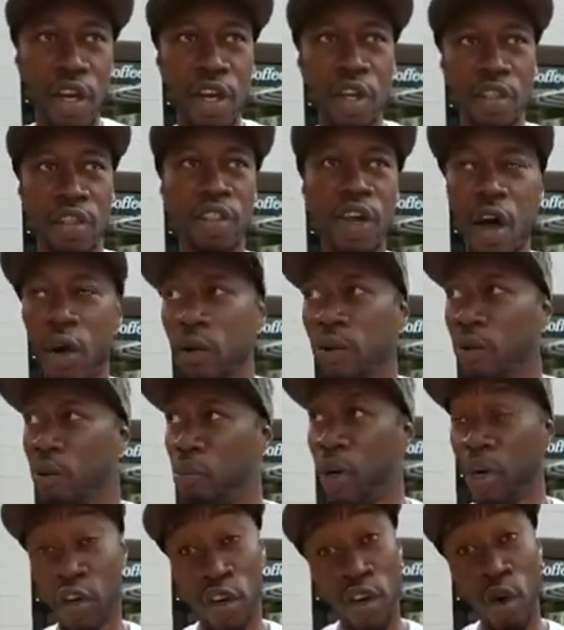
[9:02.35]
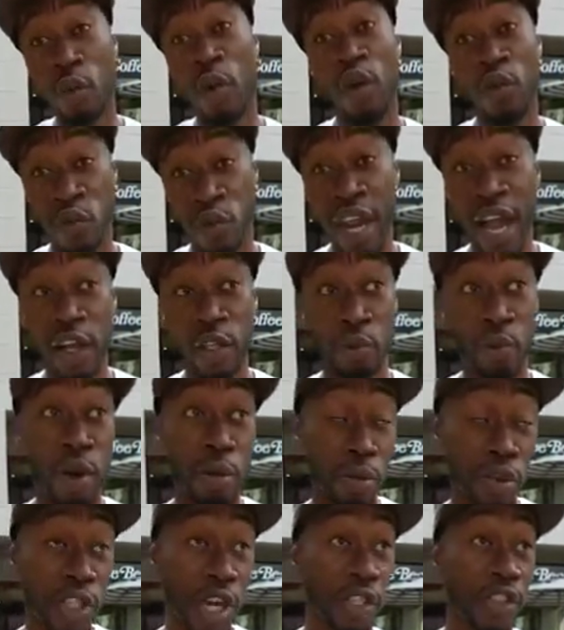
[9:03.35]
So, but a good word for now is
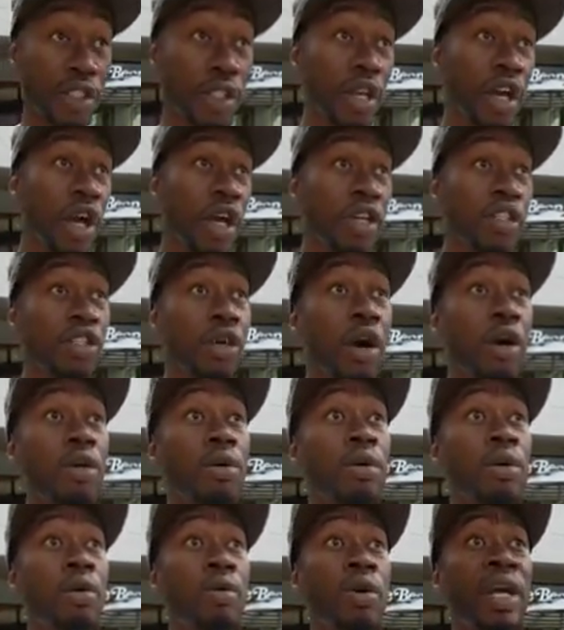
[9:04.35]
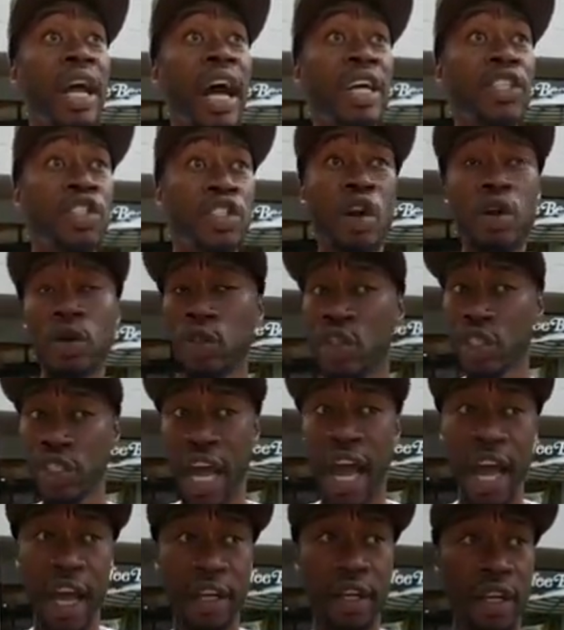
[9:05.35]
permutation. So we got 0 to
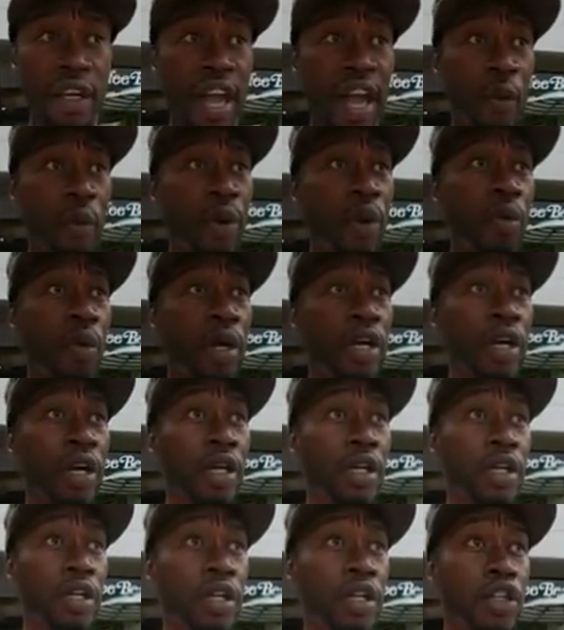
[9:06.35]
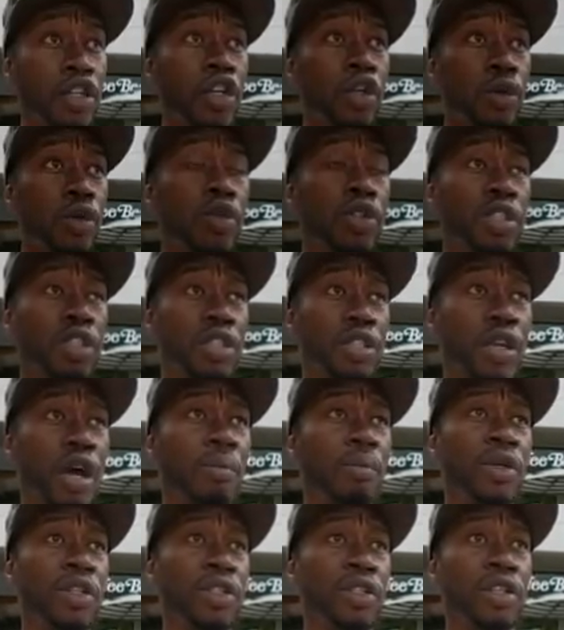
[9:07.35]
9, and we want to use
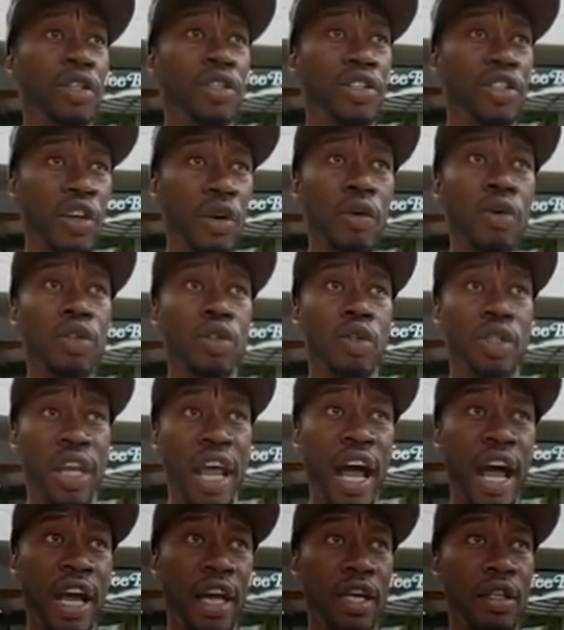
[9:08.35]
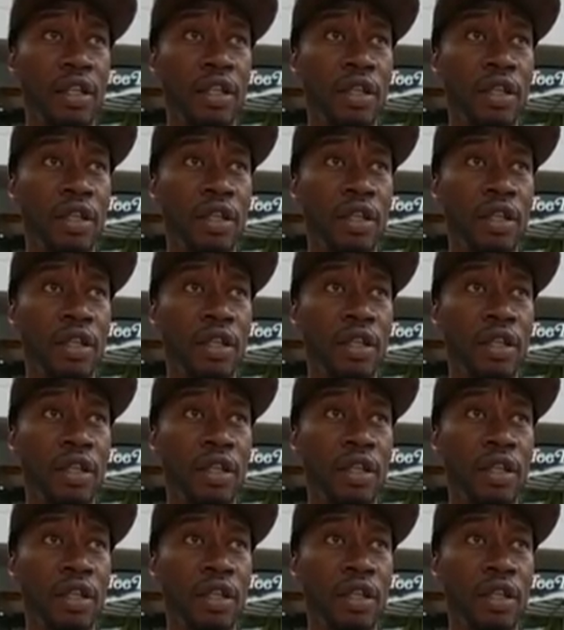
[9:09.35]
numbers 0 to 9